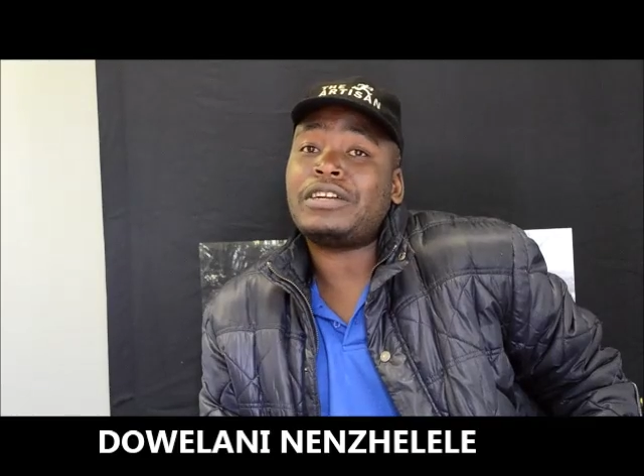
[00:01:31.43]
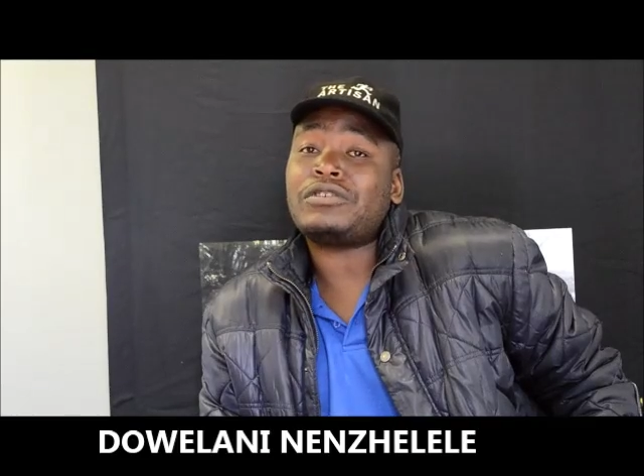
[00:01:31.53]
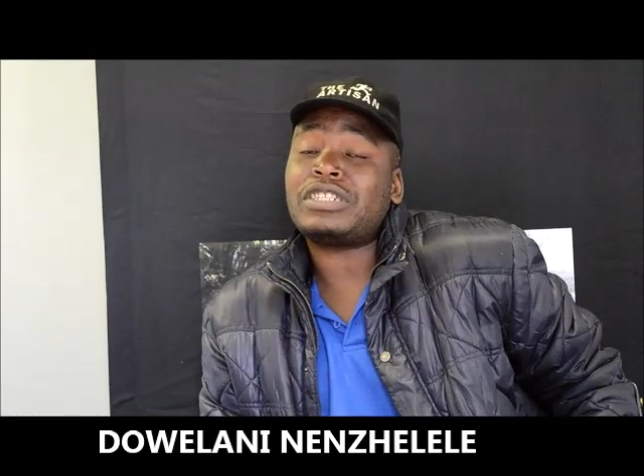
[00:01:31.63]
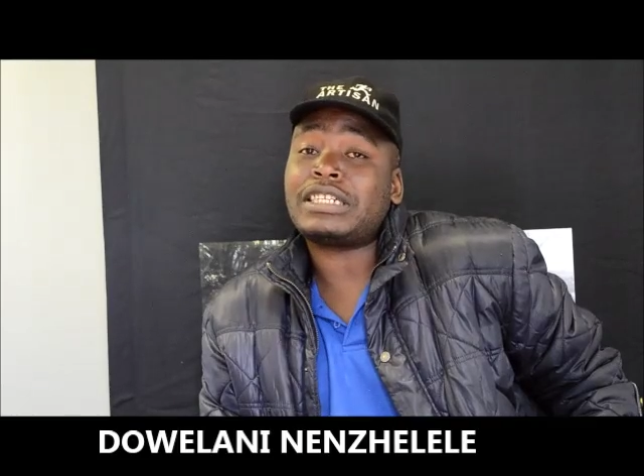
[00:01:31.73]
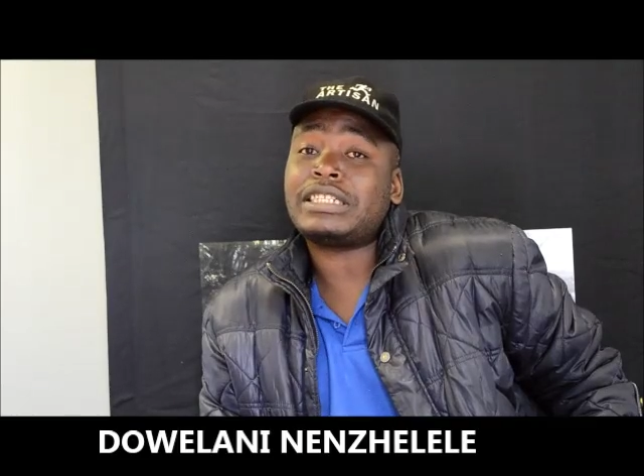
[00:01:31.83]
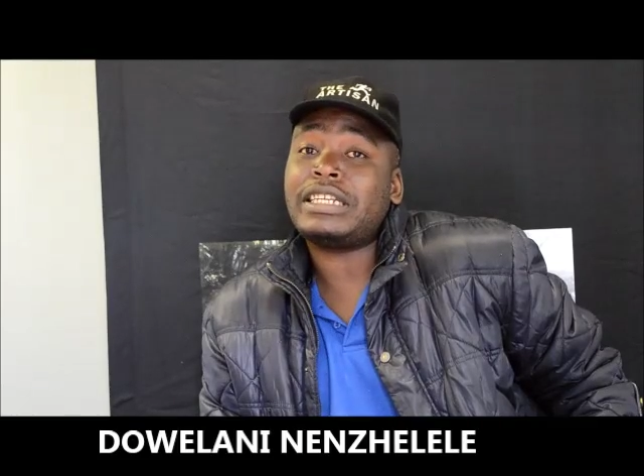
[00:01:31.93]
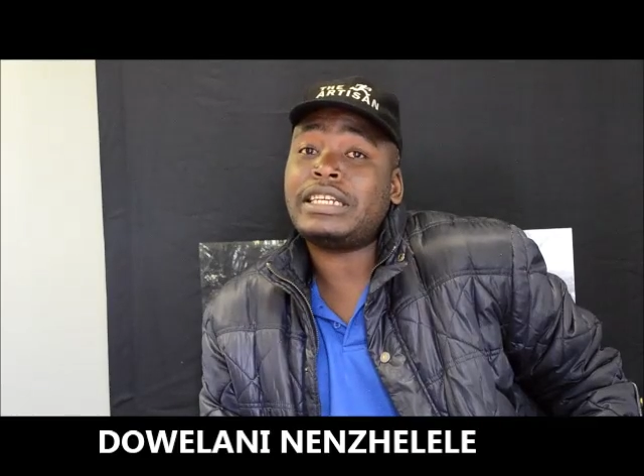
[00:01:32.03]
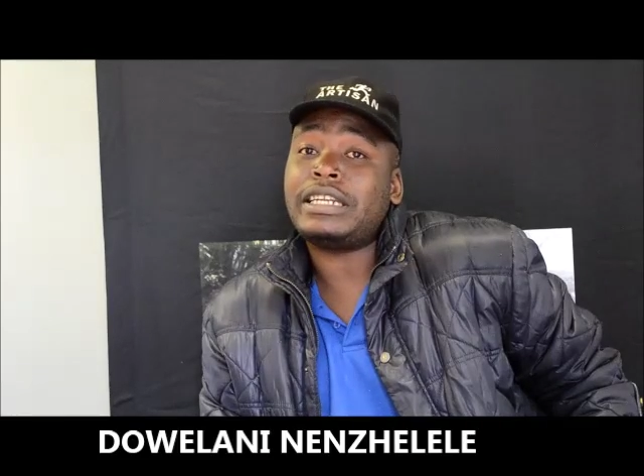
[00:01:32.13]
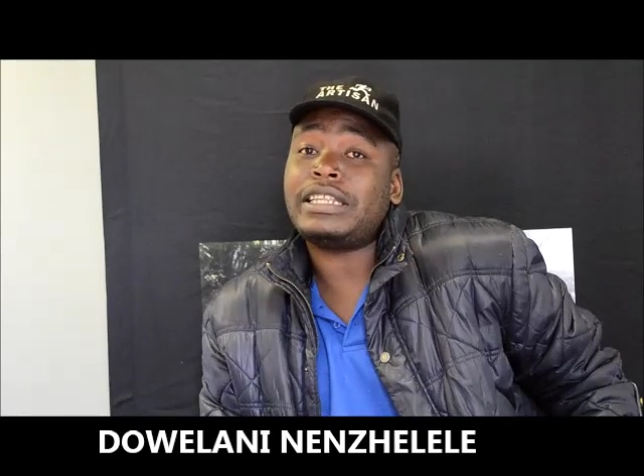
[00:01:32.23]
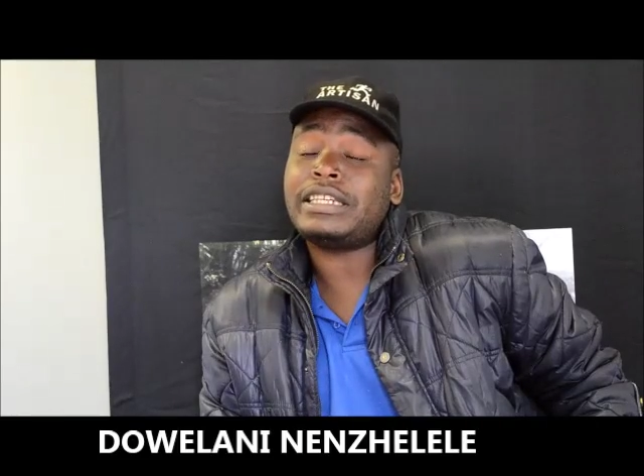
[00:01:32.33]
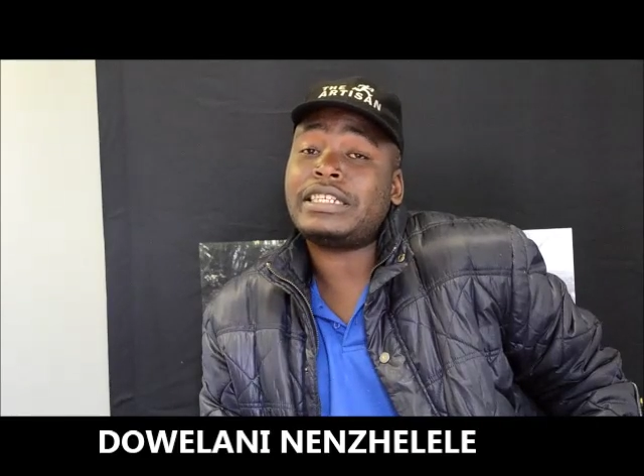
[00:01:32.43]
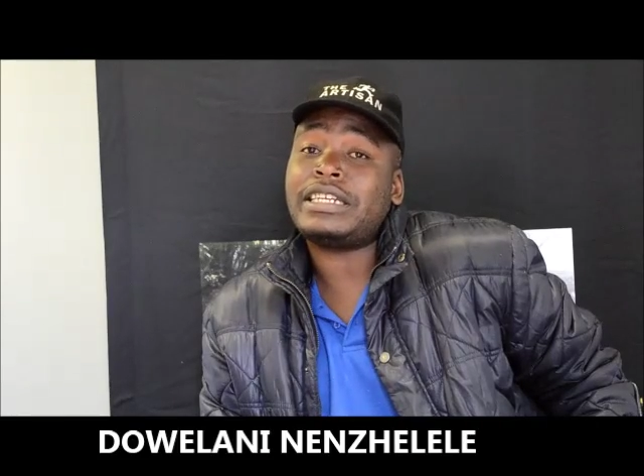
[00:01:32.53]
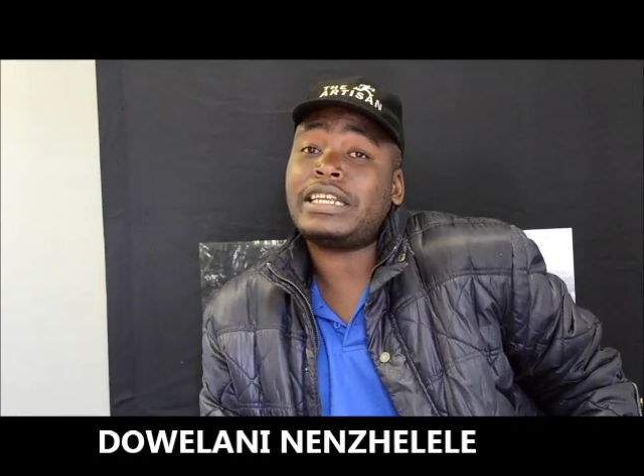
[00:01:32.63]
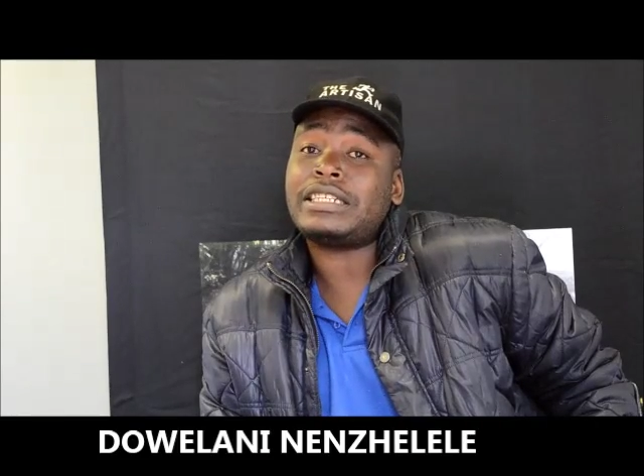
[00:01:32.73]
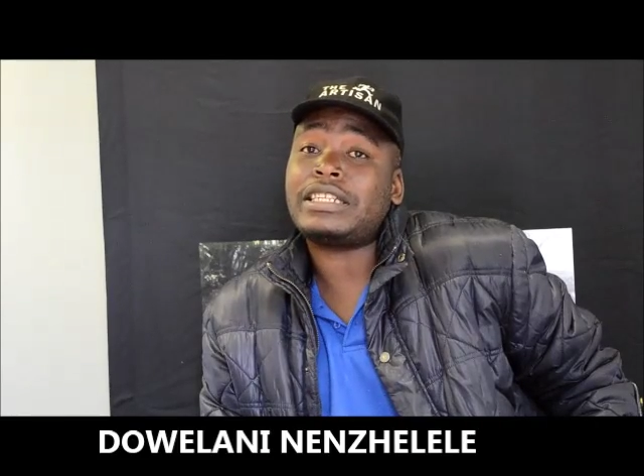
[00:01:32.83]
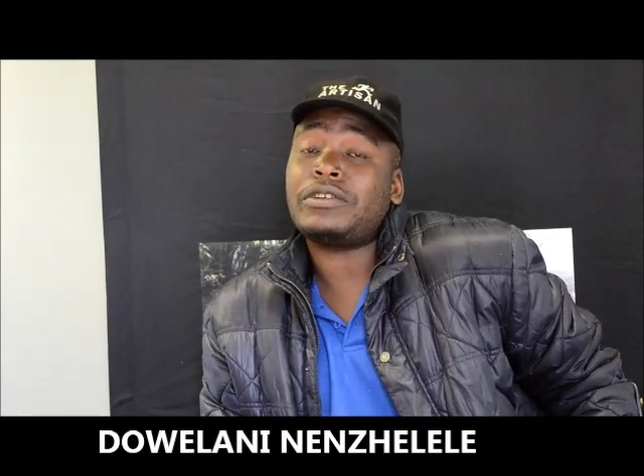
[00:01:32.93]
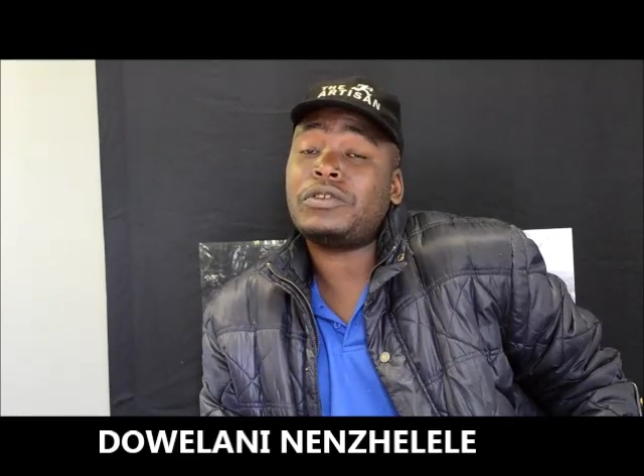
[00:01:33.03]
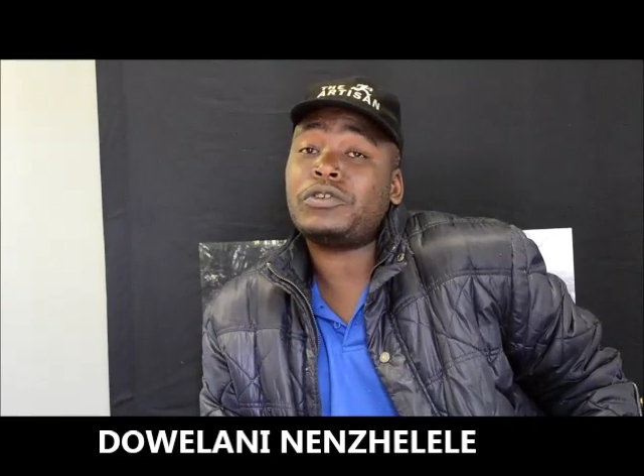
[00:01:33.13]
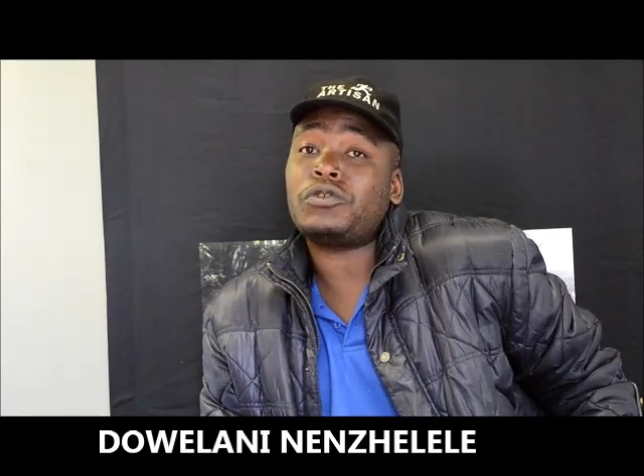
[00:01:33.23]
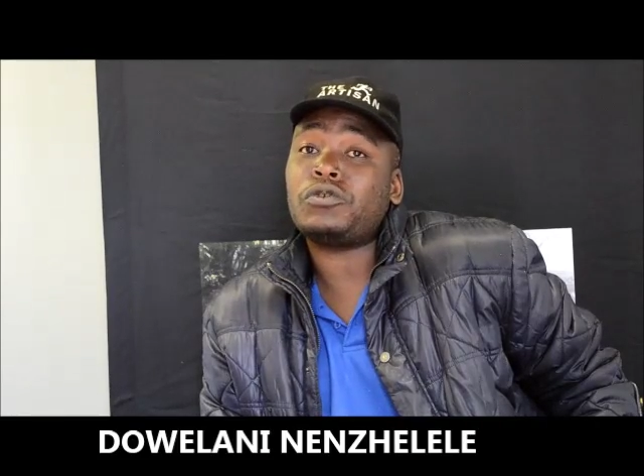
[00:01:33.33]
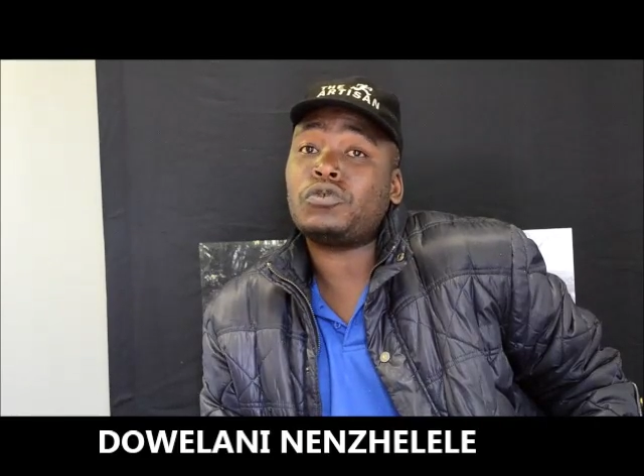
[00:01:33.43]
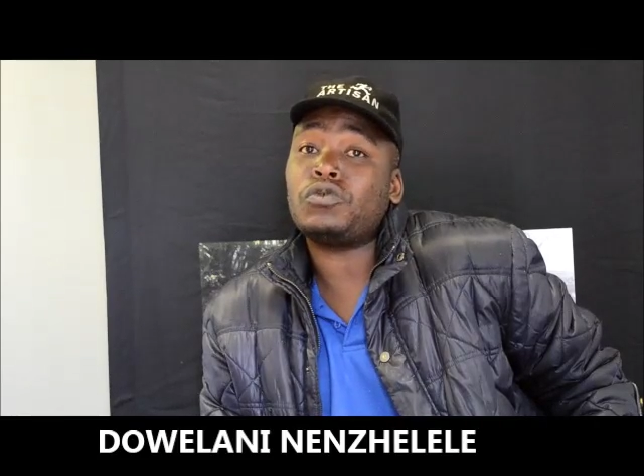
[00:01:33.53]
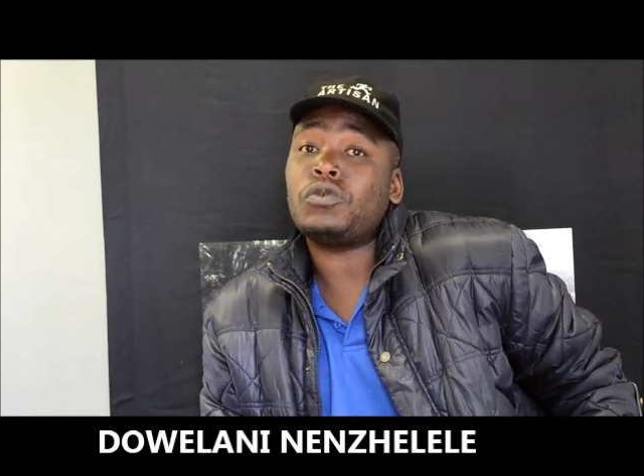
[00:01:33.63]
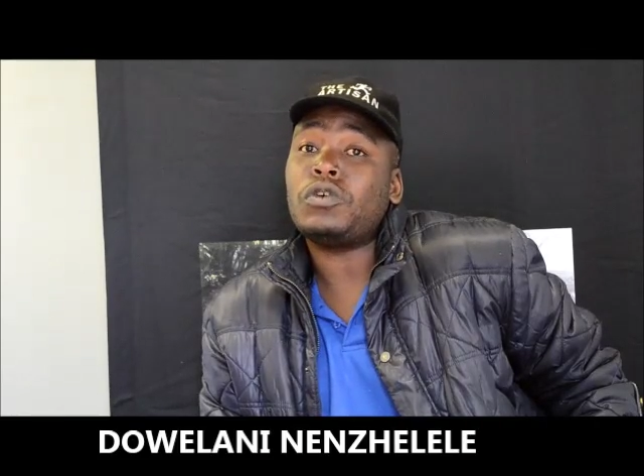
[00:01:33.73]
to succeed in this industry, you need to do